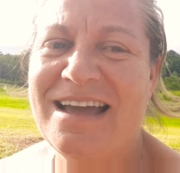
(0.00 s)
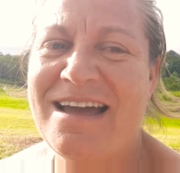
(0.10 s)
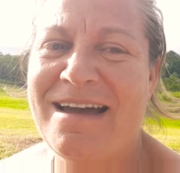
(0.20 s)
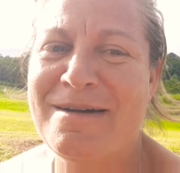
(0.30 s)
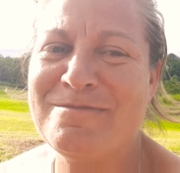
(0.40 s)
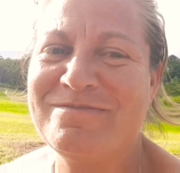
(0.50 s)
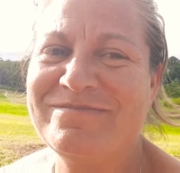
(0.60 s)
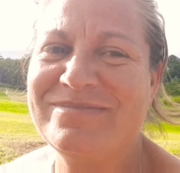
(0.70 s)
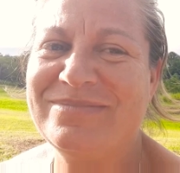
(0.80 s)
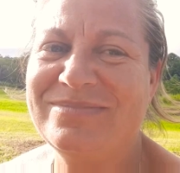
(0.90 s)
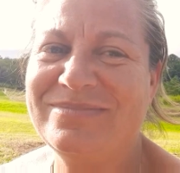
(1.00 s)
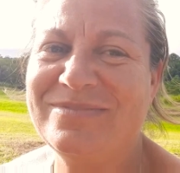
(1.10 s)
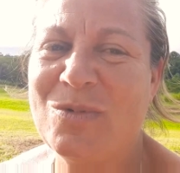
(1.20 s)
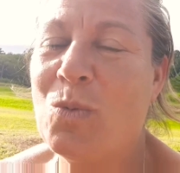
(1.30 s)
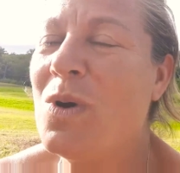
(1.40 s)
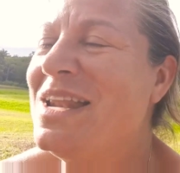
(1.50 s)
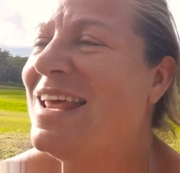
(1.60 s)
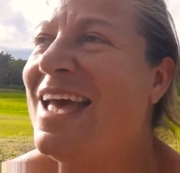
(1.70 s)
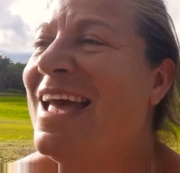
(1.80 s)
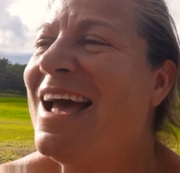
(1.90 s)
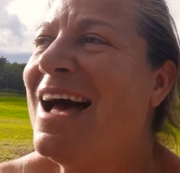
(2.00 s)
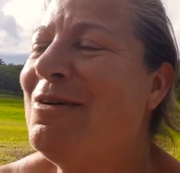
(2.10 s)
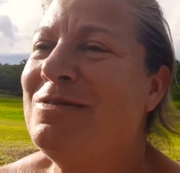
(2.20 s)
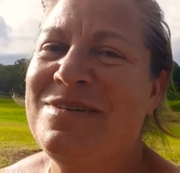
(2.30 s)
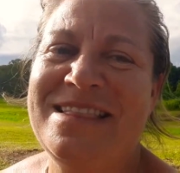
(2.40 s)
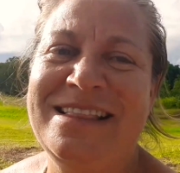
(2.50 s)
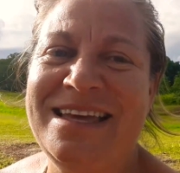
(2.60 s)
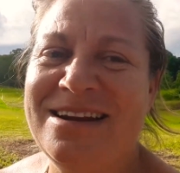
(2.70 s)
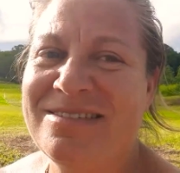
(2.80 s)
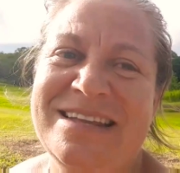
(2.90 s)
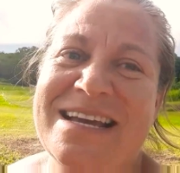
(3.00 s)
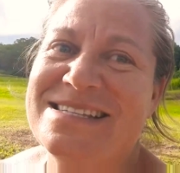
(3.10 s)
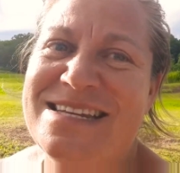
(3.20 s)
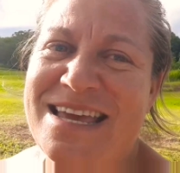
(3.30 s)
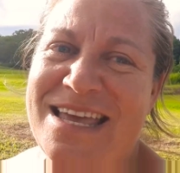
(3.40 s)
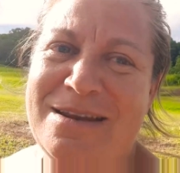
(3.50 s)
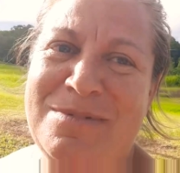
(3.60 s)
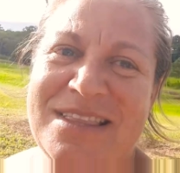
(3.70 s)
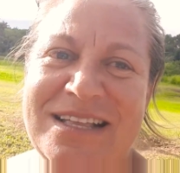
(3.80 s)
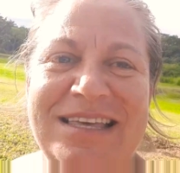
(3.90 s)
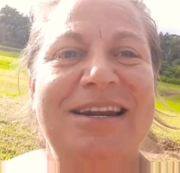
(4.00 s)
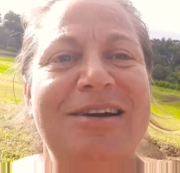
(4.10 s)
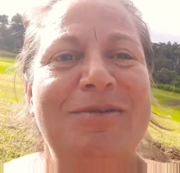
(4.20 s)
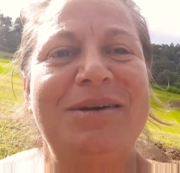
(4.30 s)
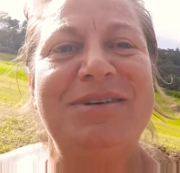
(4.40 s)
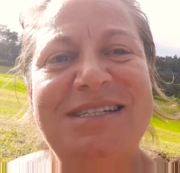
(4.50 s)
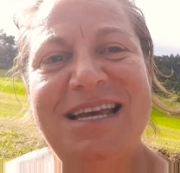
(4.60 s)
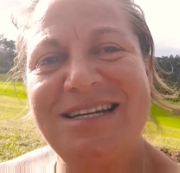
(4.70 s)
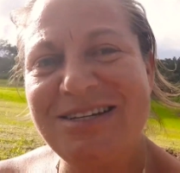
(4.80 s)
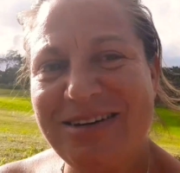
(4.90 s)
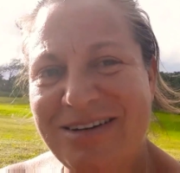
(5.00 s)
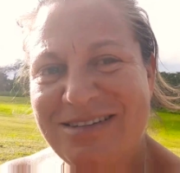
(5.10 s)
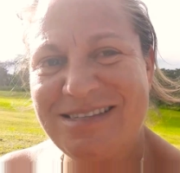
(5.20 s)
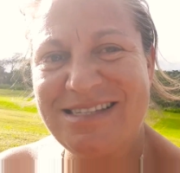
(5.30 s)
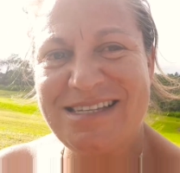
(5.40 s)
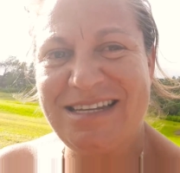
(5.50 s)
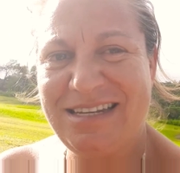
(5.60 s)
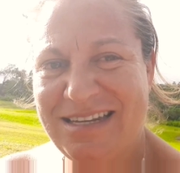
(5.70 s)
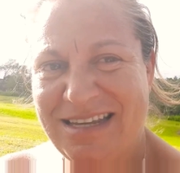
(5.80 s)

Um, one day I would be the leader. The next day he'd be the leader. We would take turns, and